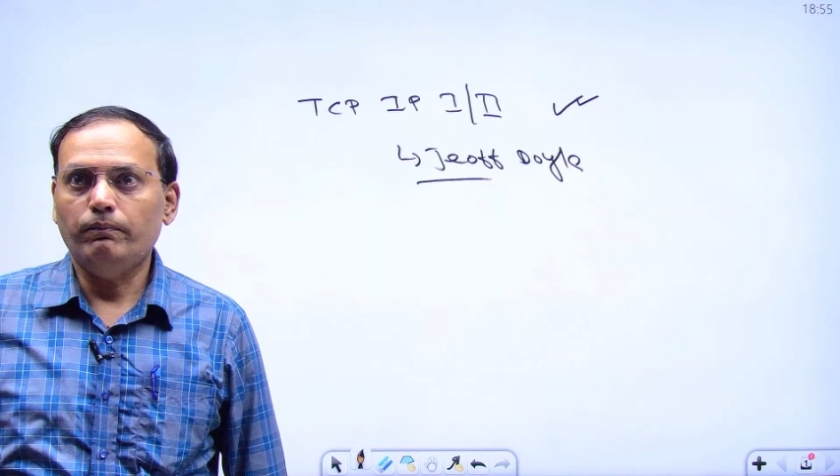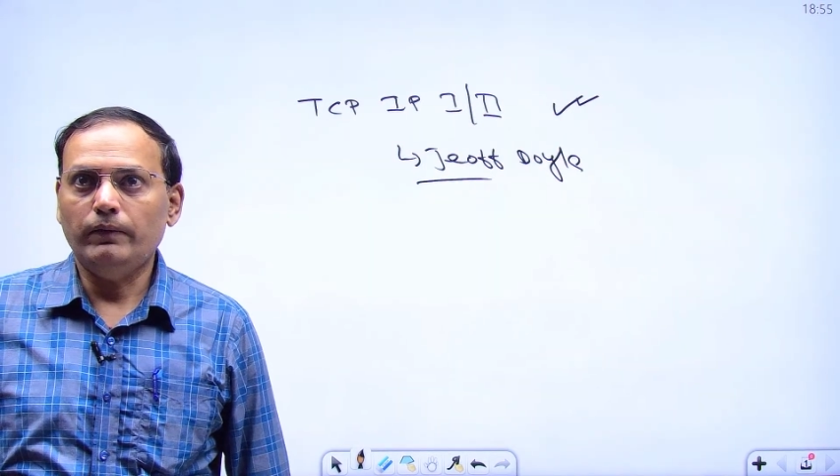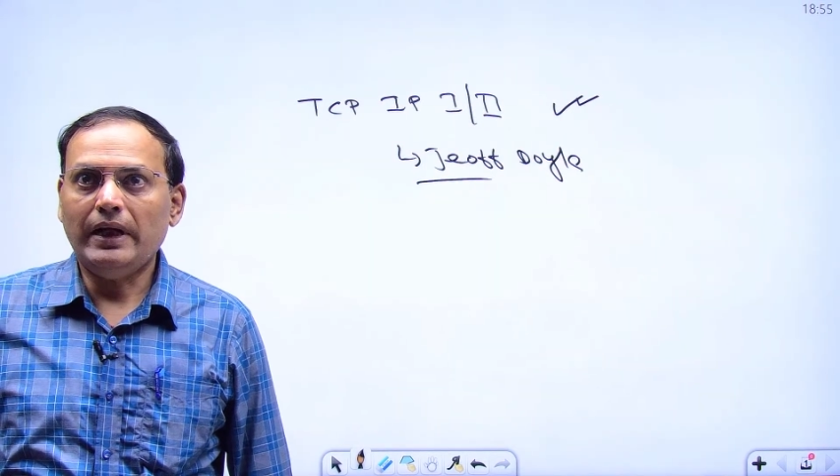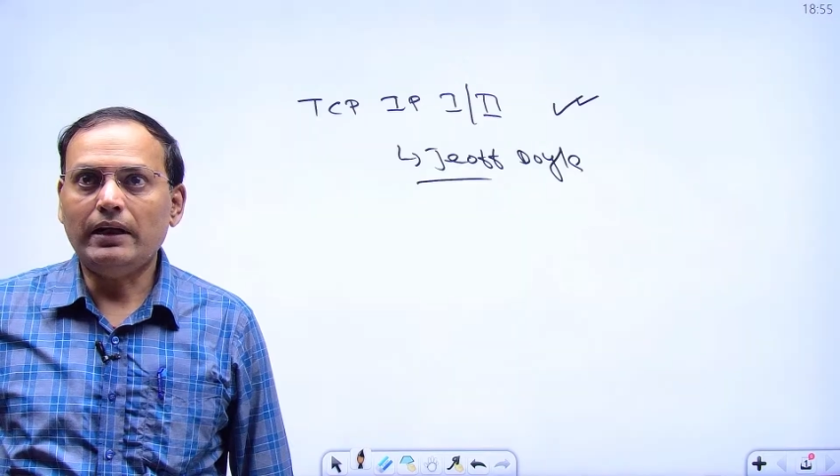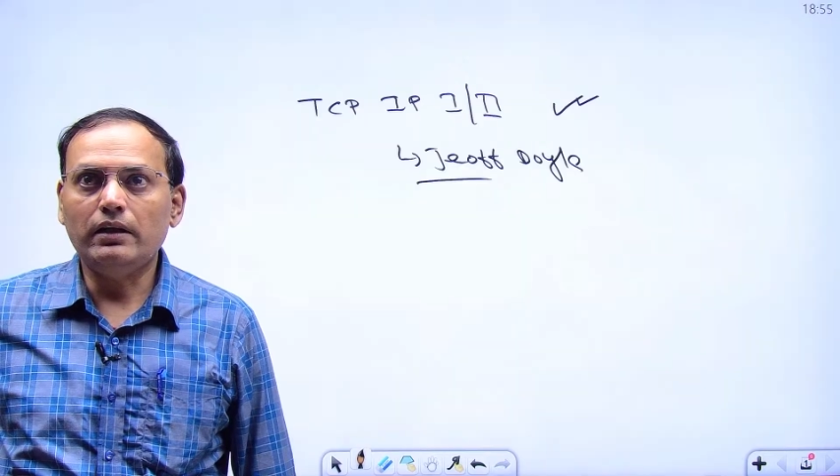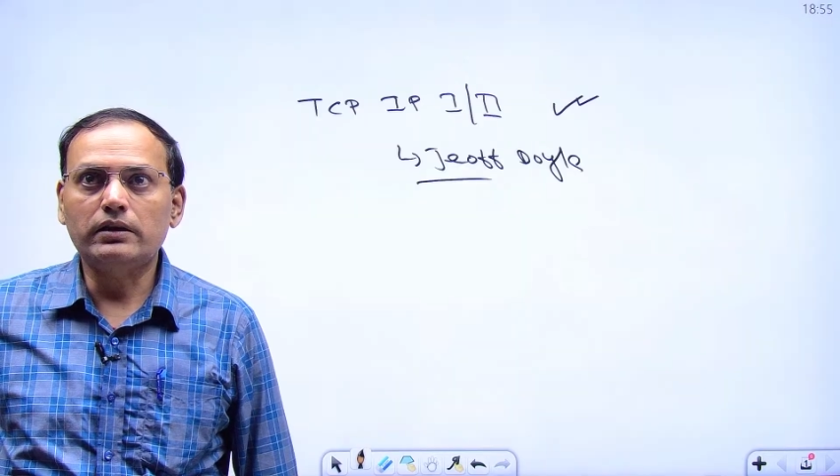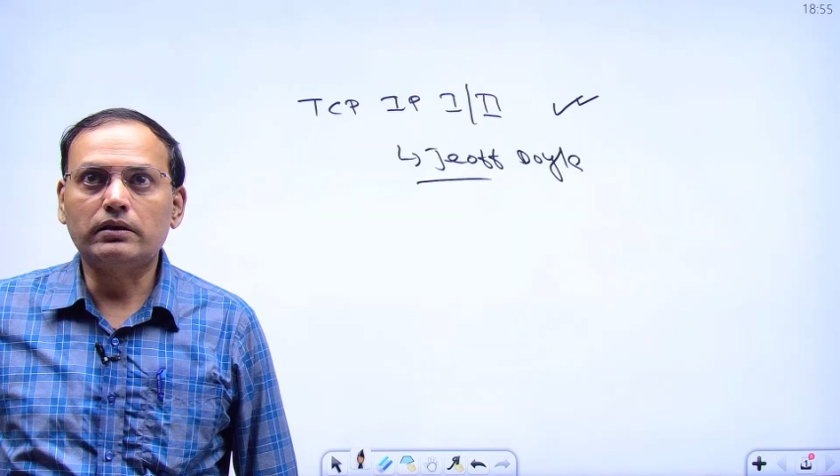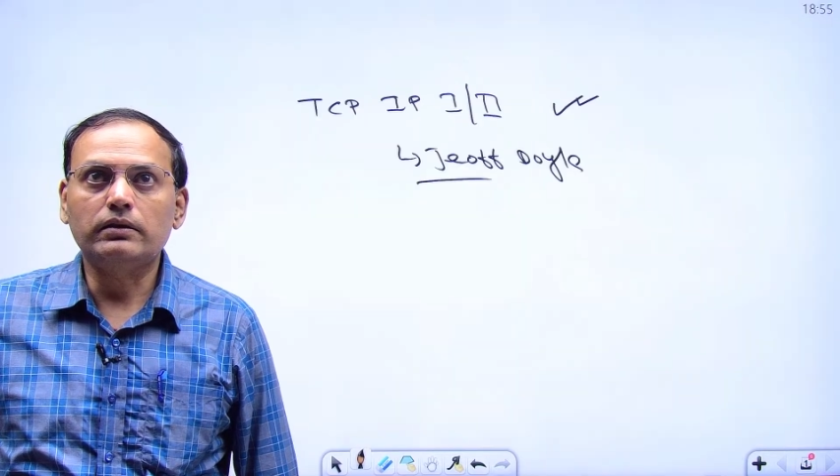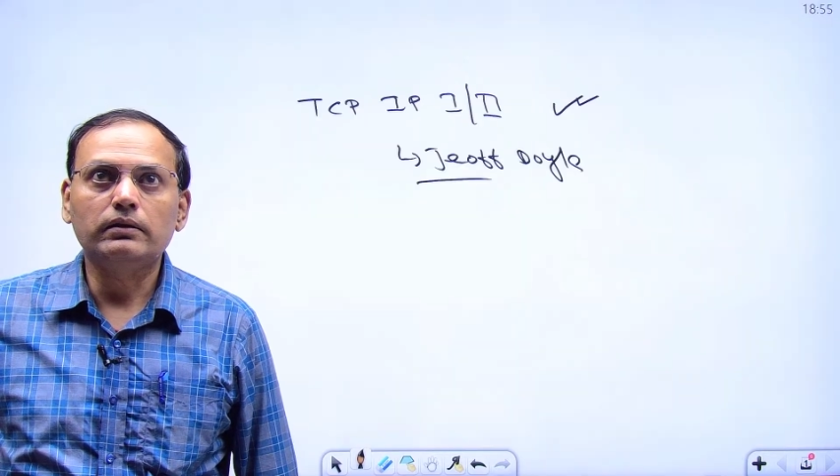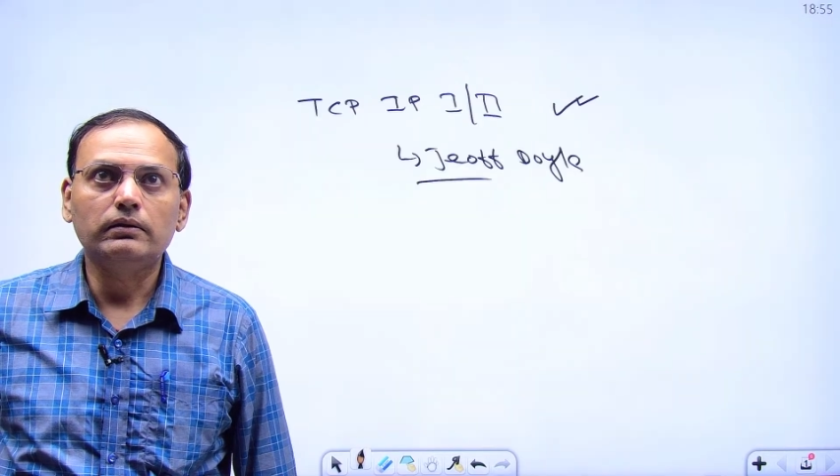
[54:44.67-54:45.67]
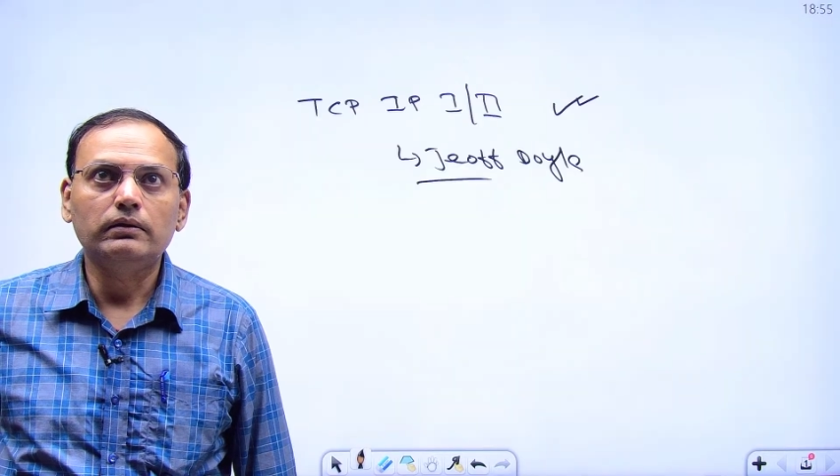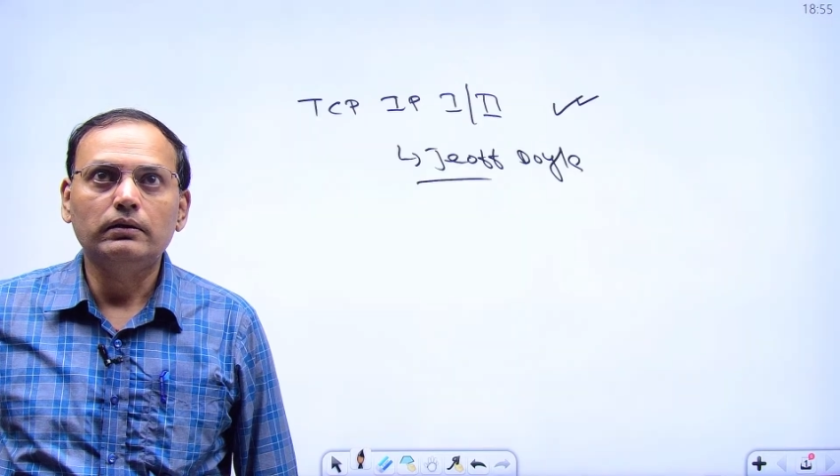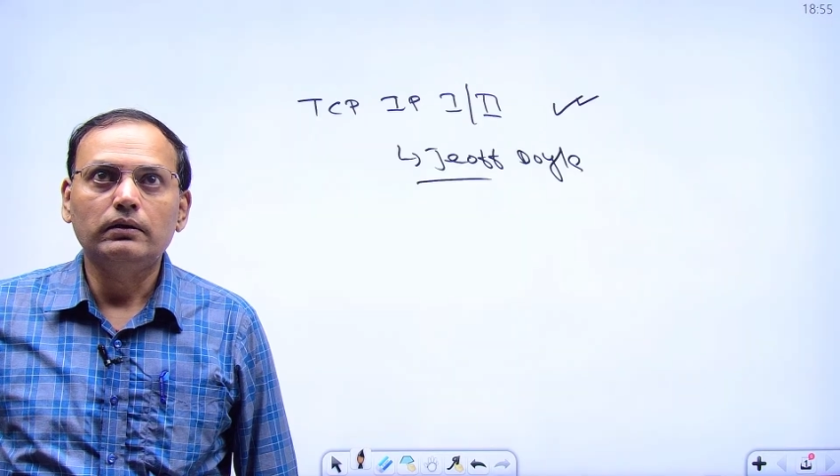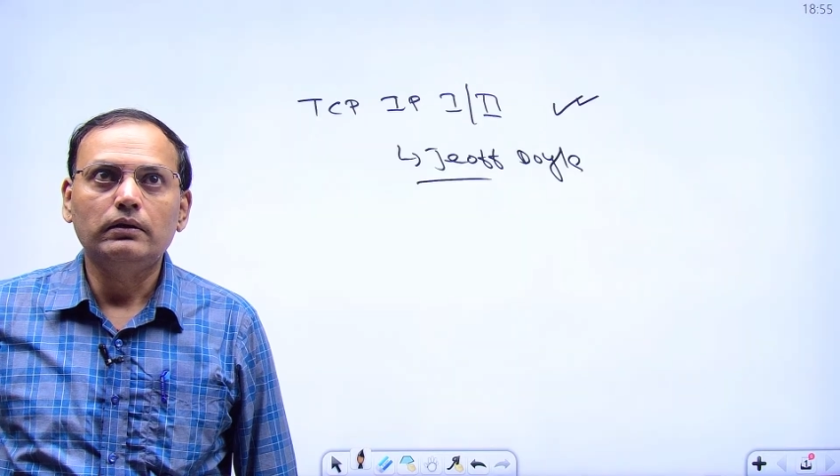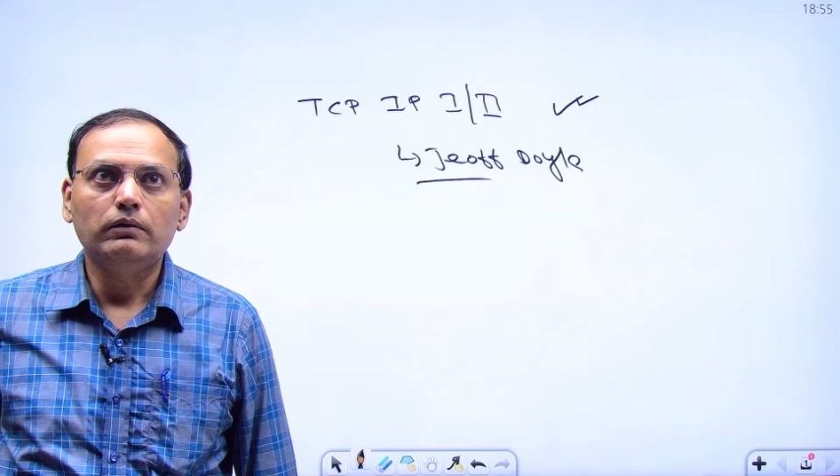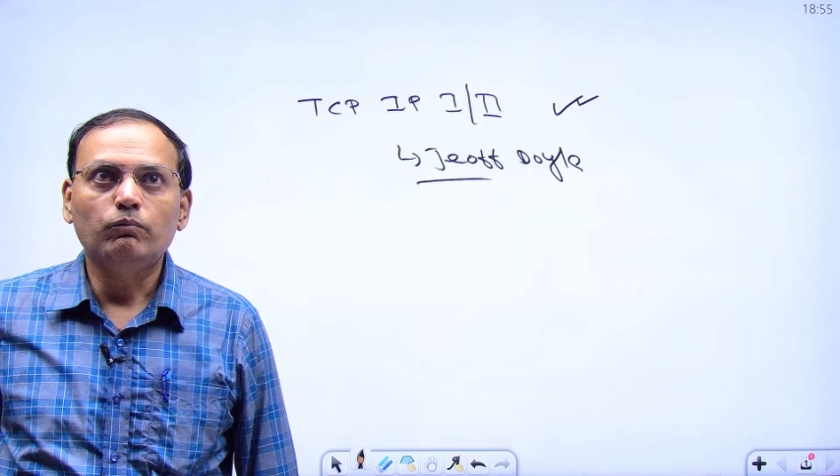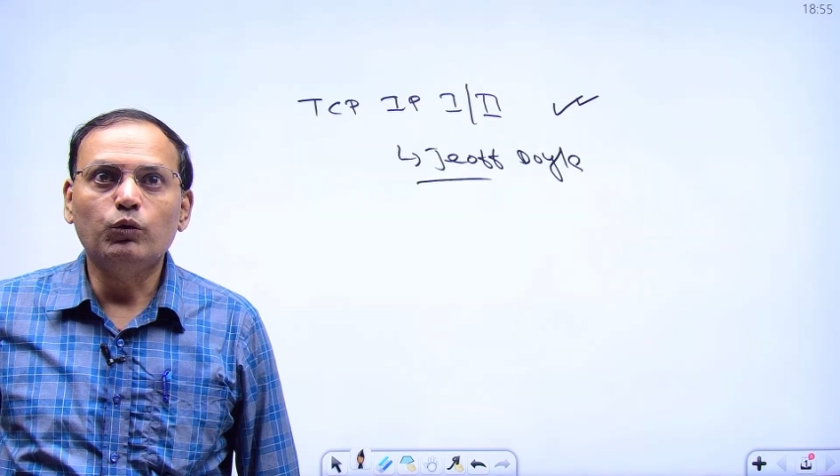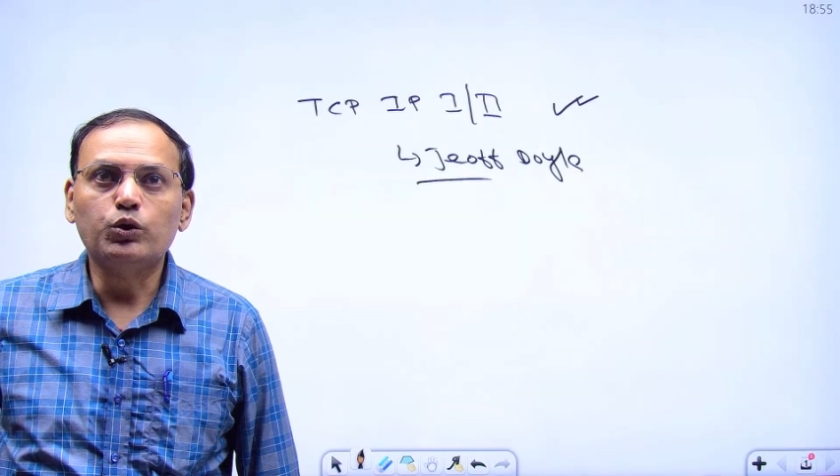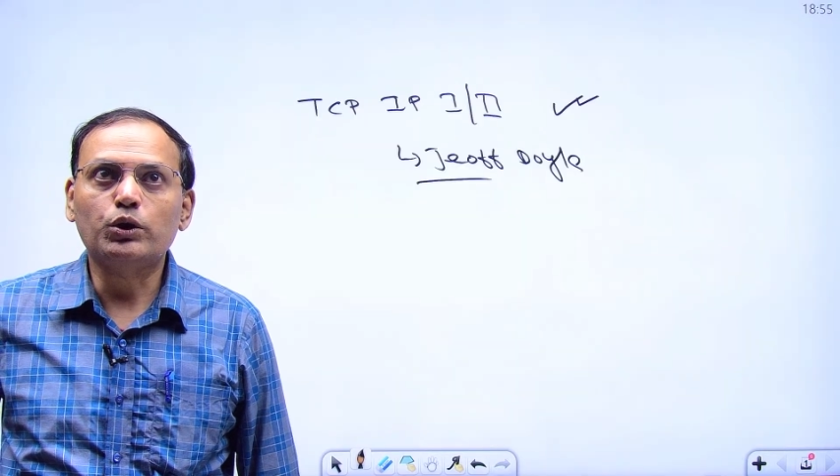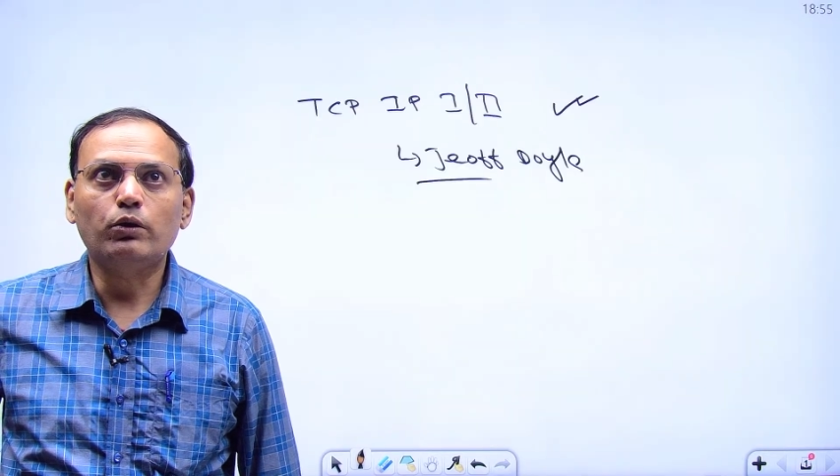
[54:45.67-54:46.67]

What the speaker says: at least boost